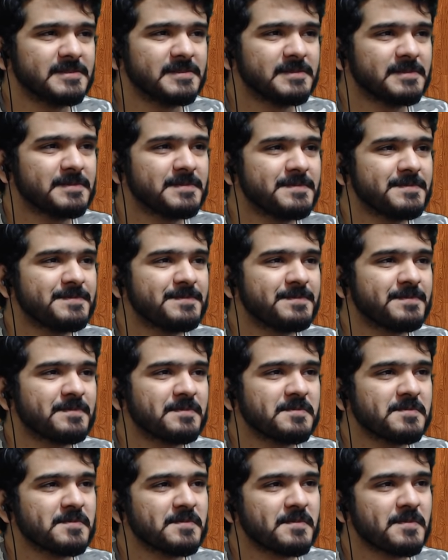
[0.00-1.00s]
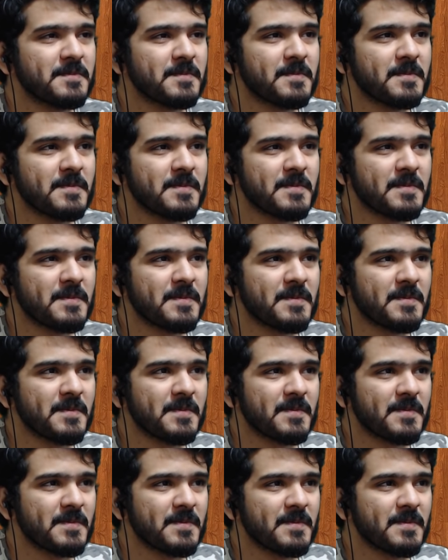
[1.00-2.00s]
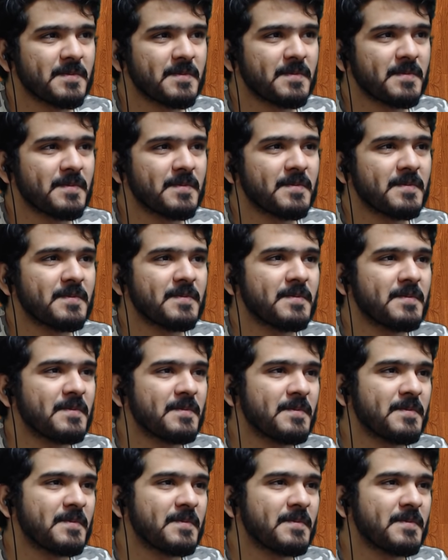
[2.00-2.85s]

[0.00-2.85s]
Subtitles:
The person shown says nothing.